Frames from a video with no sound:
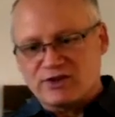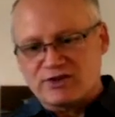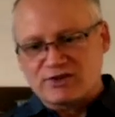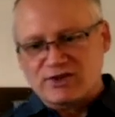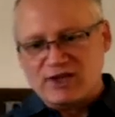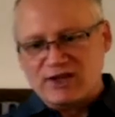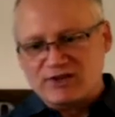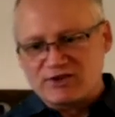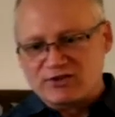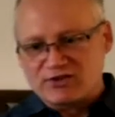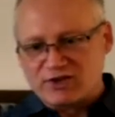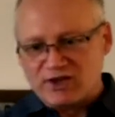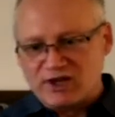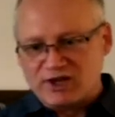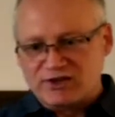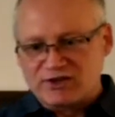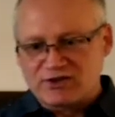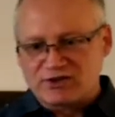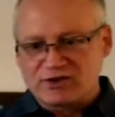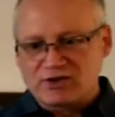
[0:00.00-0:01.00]
It's it's
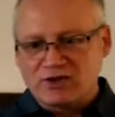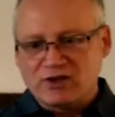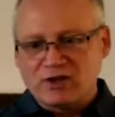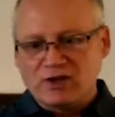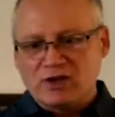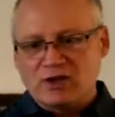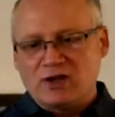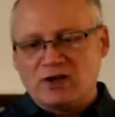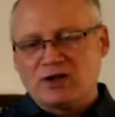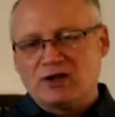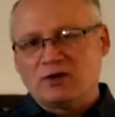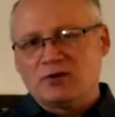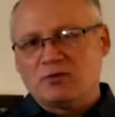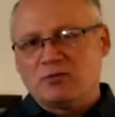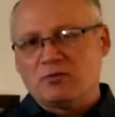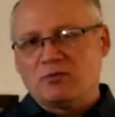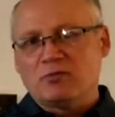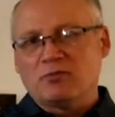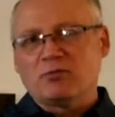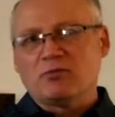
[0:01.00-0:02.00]
it's
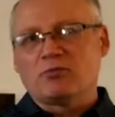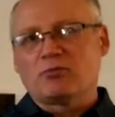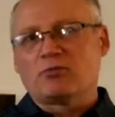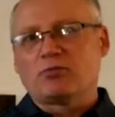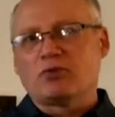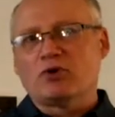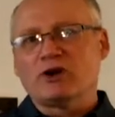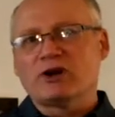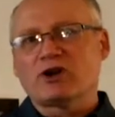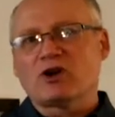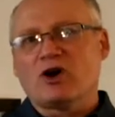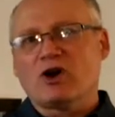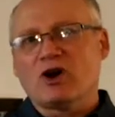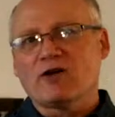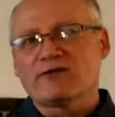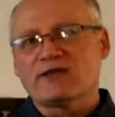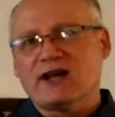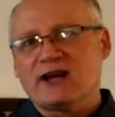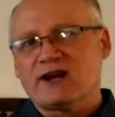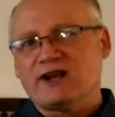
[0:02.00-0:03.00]
putting
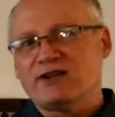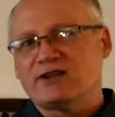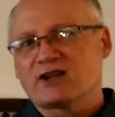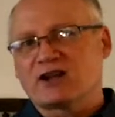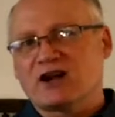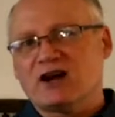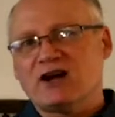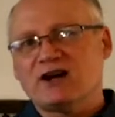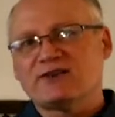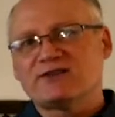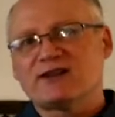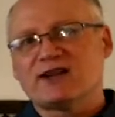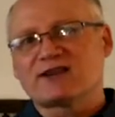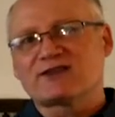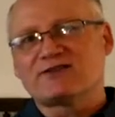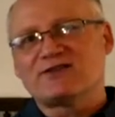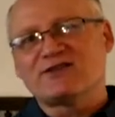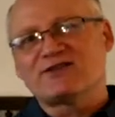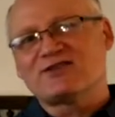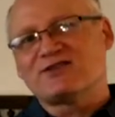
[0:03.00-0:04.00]
all of that into
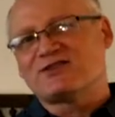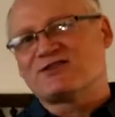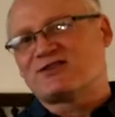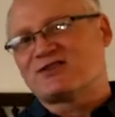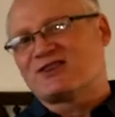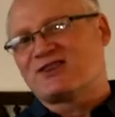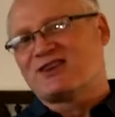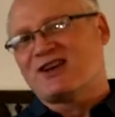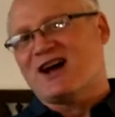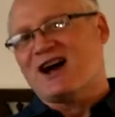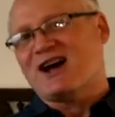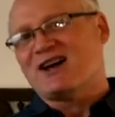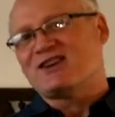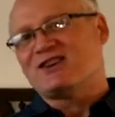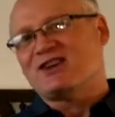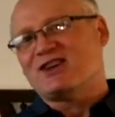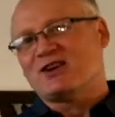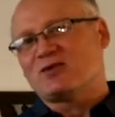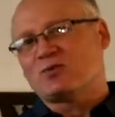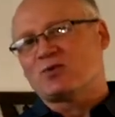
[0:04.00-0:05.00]
context. This is
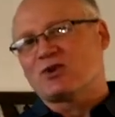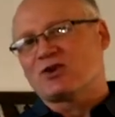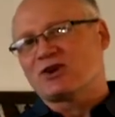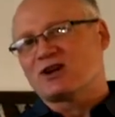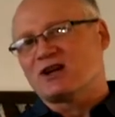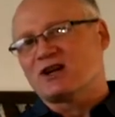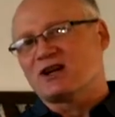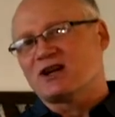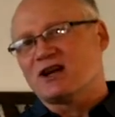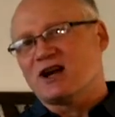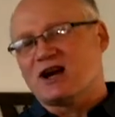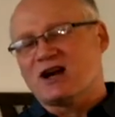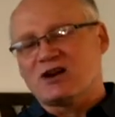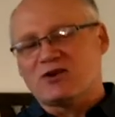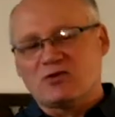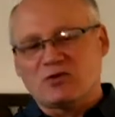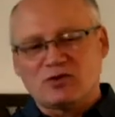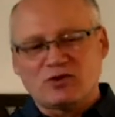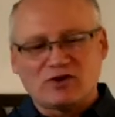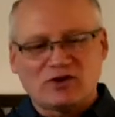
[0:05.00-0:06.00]
God at work and
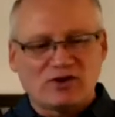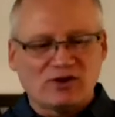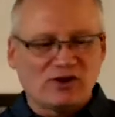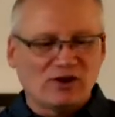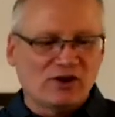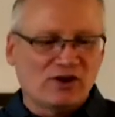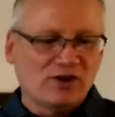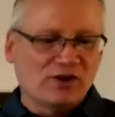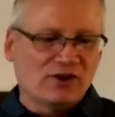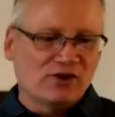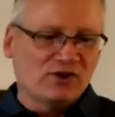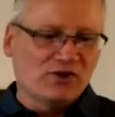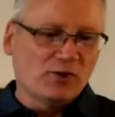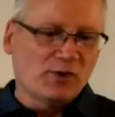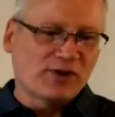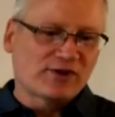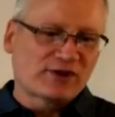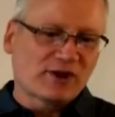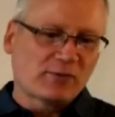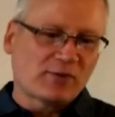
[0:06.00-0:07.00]
God
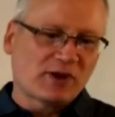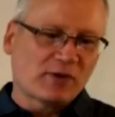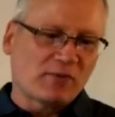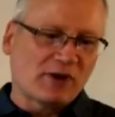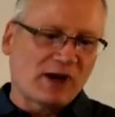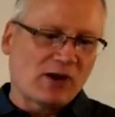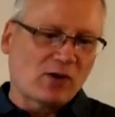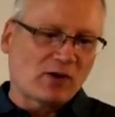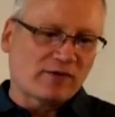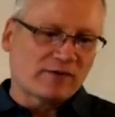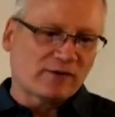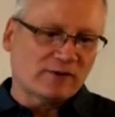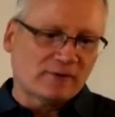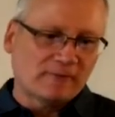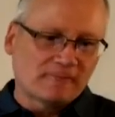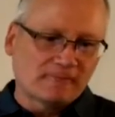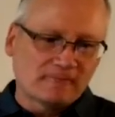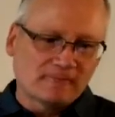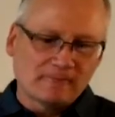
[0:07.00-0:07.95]
doing something powerful.